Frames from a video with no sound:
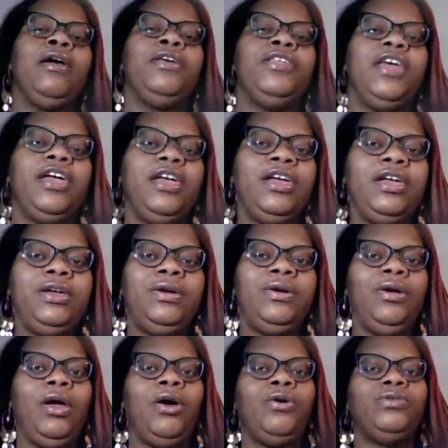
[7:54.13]
They
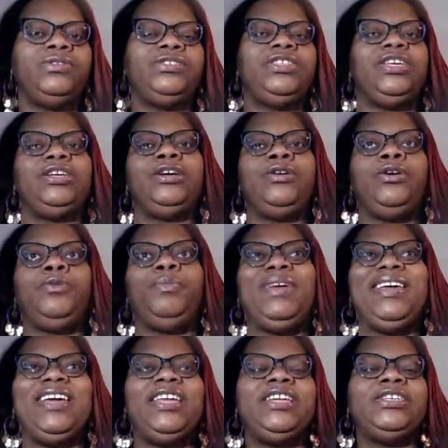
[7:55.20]
are
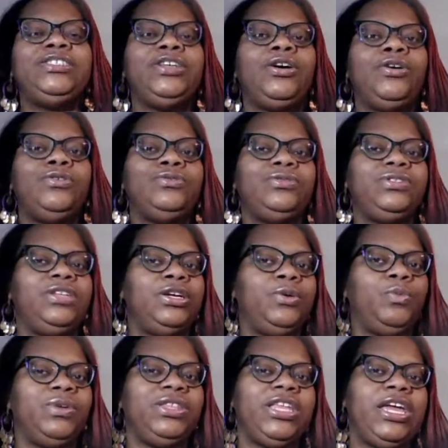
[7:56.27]
beginning to host
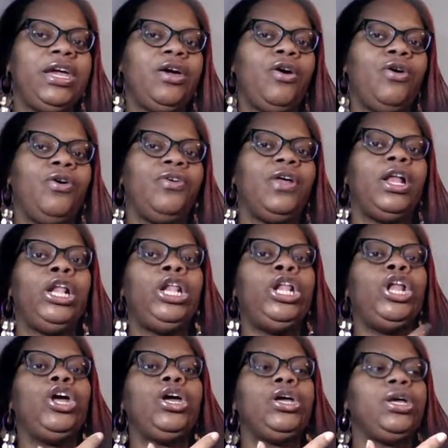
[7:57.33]
what they call a
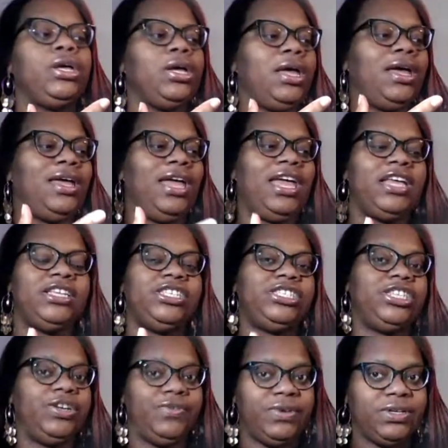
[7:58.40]
look ahead
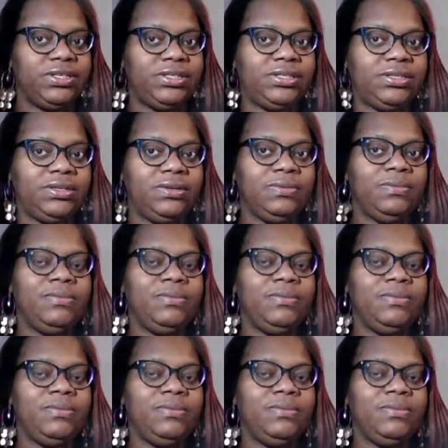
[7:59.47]
series.